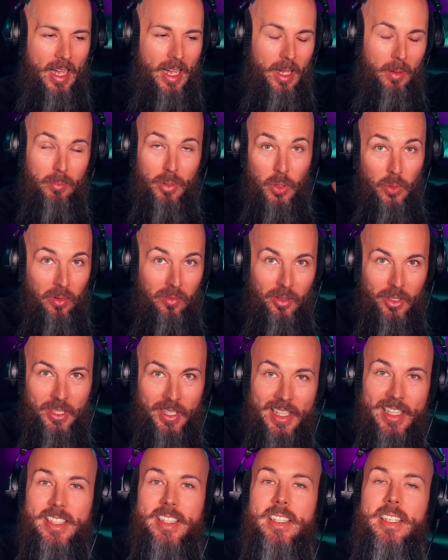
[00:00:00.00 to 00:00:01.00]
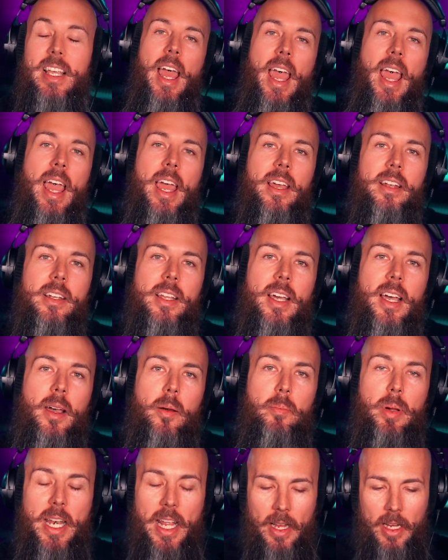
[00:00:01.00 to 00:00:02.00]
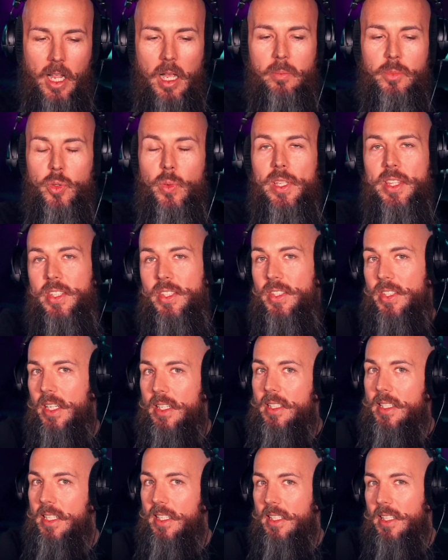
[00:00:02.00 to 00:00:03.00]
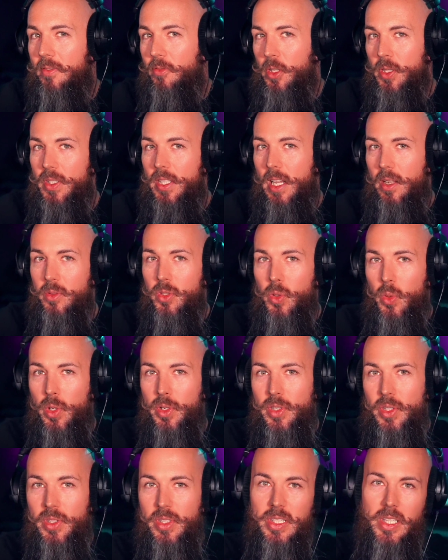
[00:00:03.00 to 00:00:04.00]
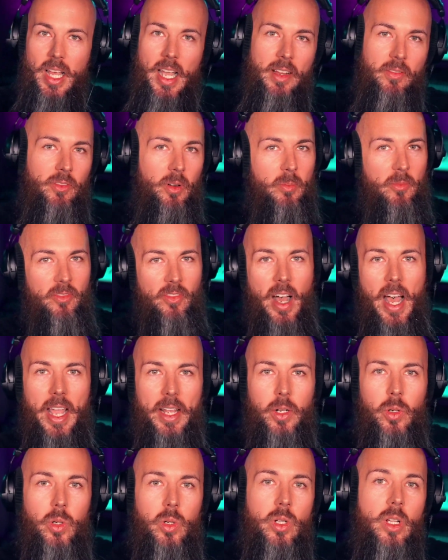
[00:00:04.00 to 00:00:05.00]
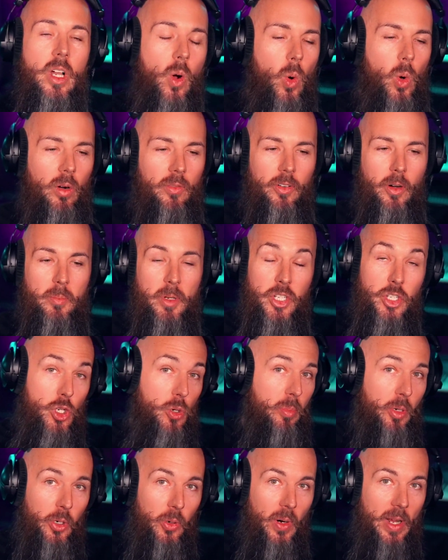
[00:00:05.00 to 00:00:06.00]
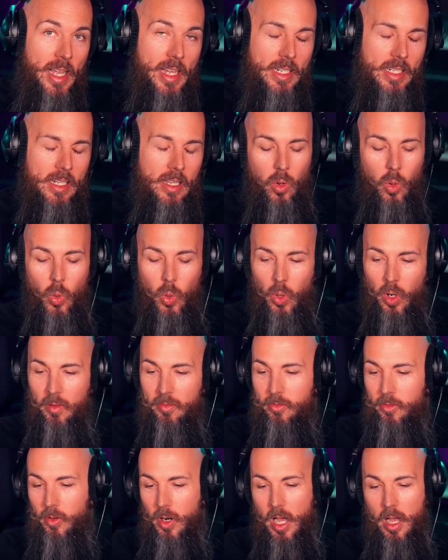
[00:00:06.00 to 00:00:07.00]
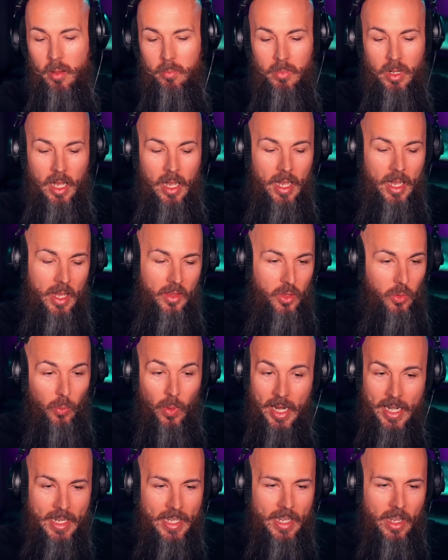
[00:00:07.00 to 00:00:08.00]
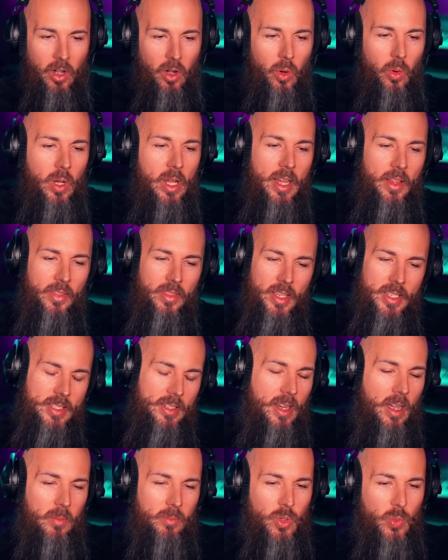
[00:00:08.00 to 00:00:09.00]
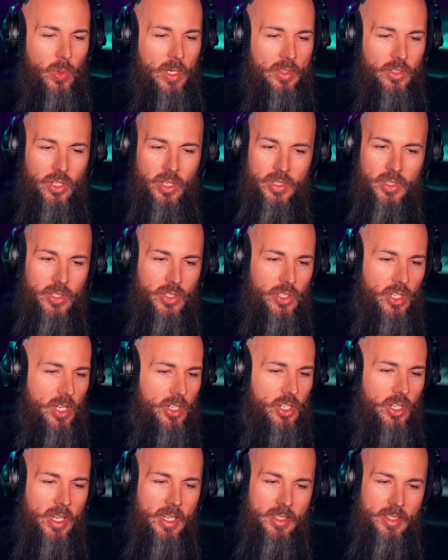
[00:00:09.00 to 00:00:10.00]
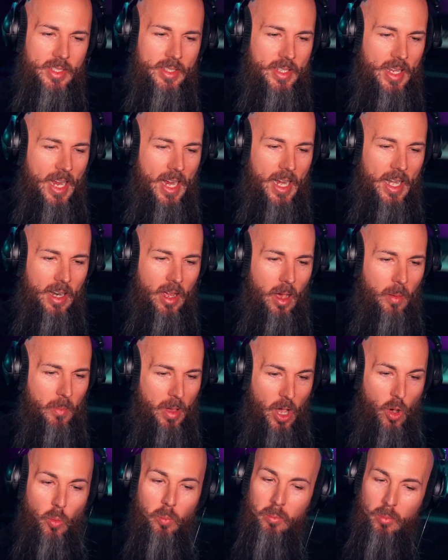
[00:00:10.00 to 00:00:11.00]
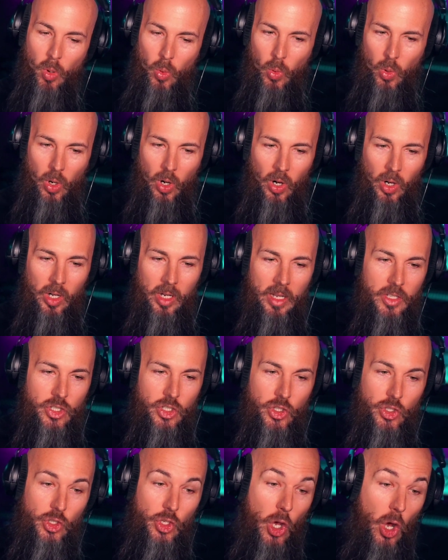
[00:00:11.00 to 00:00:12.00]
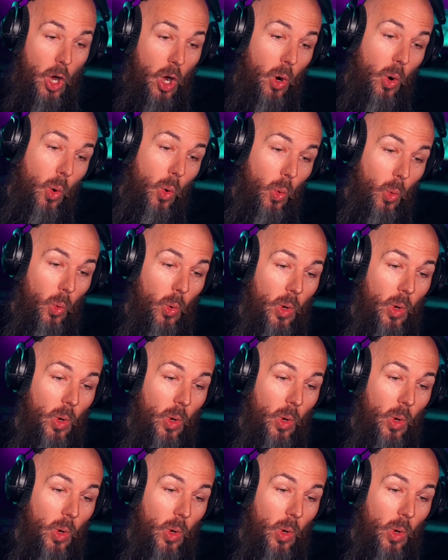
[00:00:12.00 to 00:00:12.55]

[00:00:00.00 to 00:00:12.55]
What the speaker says: beautifulness. And but it comes with 16 different sound sources, like from vinyl or from a Jupiter 8 or from the radio. This comes with just such an insane amount more. So